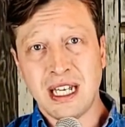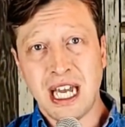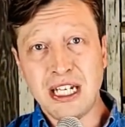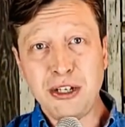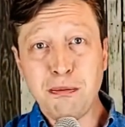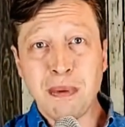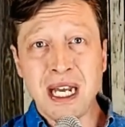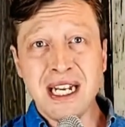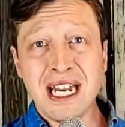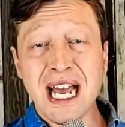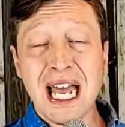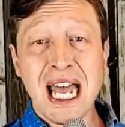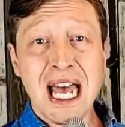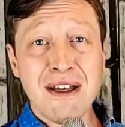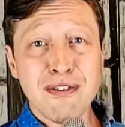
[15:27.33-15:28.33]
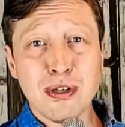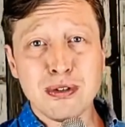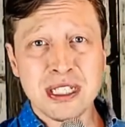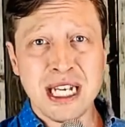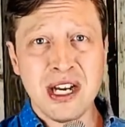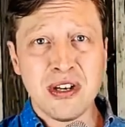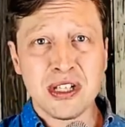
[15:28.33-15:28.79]
And you might not have
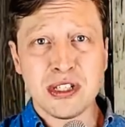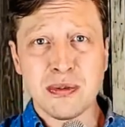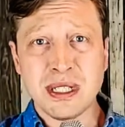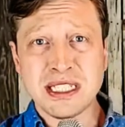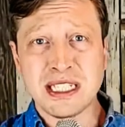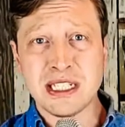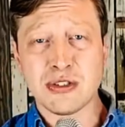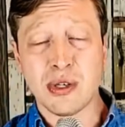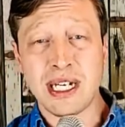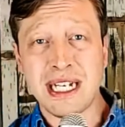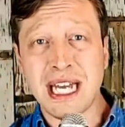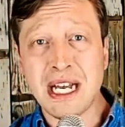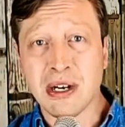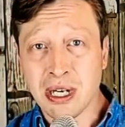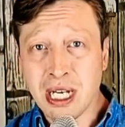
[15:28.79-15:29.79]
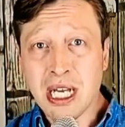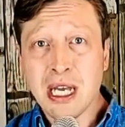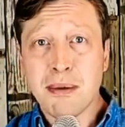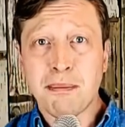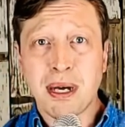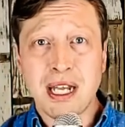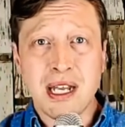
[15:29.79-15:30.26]
those characteristics right now,
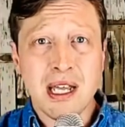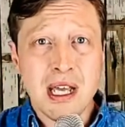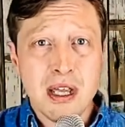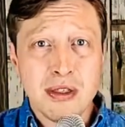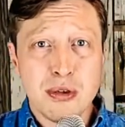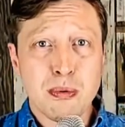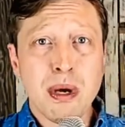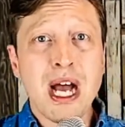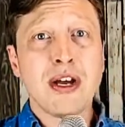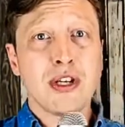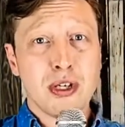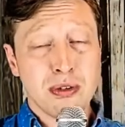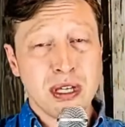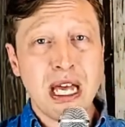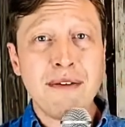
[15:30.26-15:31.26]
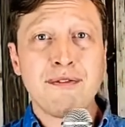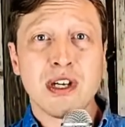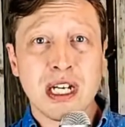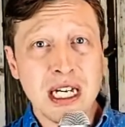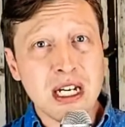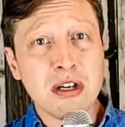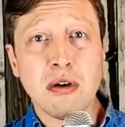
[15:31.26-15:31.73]
but throughout your life,
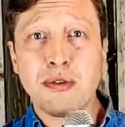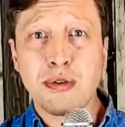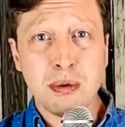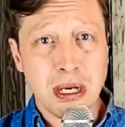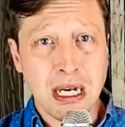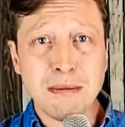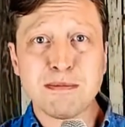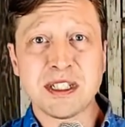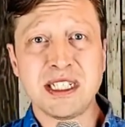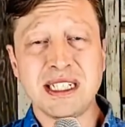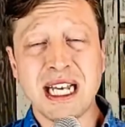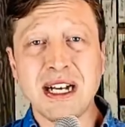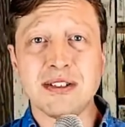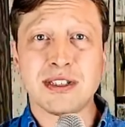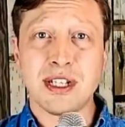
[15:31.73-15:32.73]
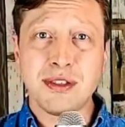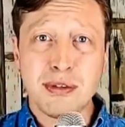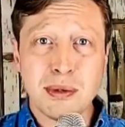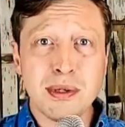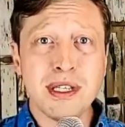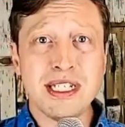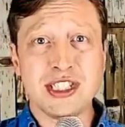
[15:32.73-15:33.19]
you're going to go through ups and downs. And
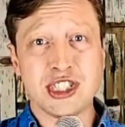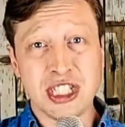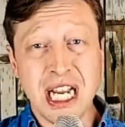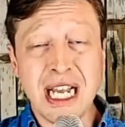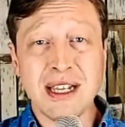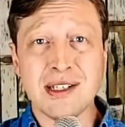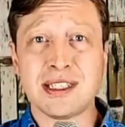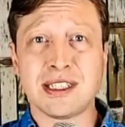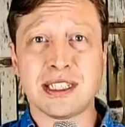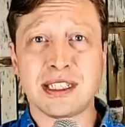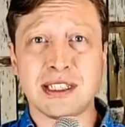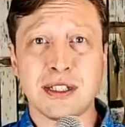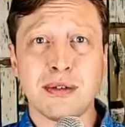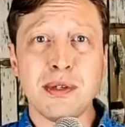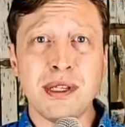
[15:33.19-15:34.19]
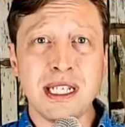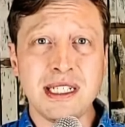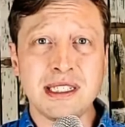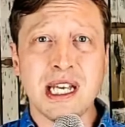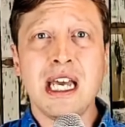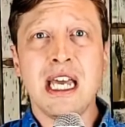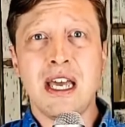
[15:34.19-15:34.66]
through these challenges, through
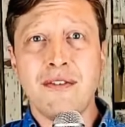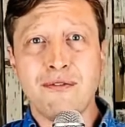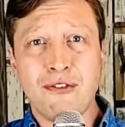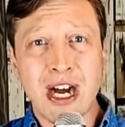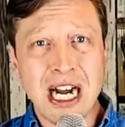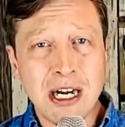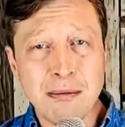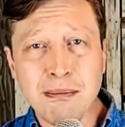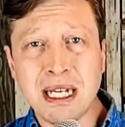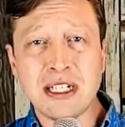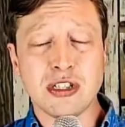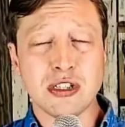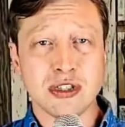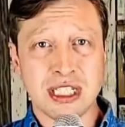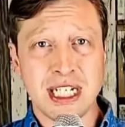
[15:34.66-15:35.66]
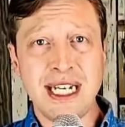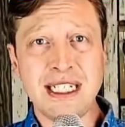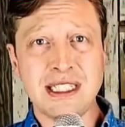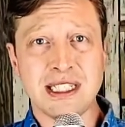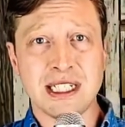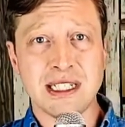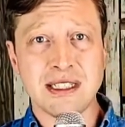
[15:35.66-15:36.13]
these environmental
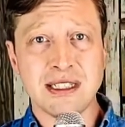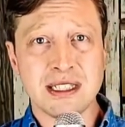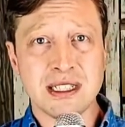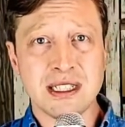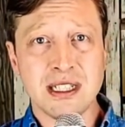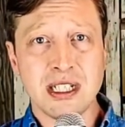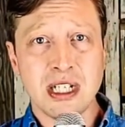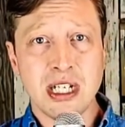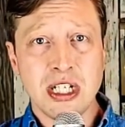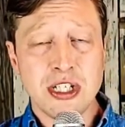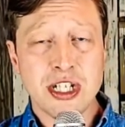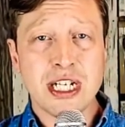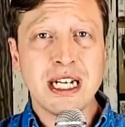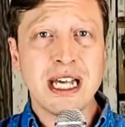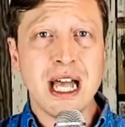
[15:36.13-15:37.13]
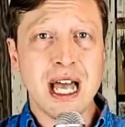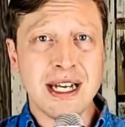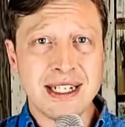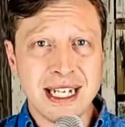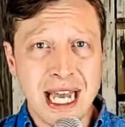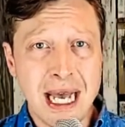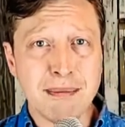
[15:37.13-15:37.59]
changes, you're going
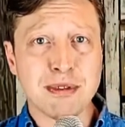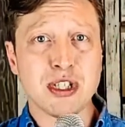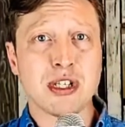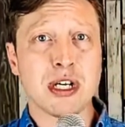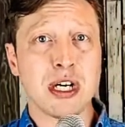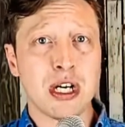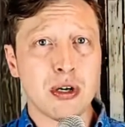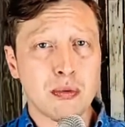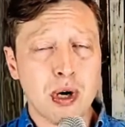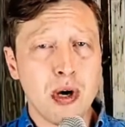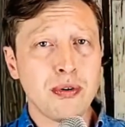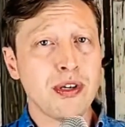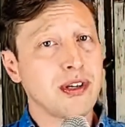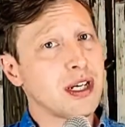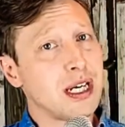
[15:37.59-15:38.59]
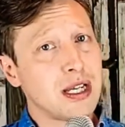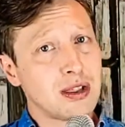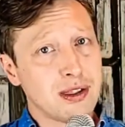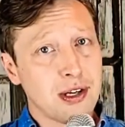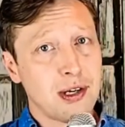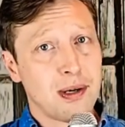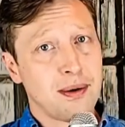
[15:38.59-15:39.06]
to adapt, you're going to grow, you're going to
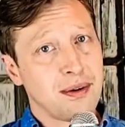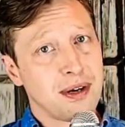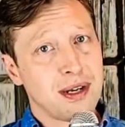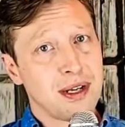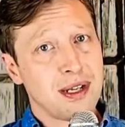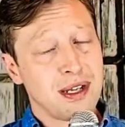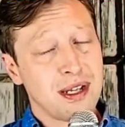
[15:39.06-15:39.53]
learn.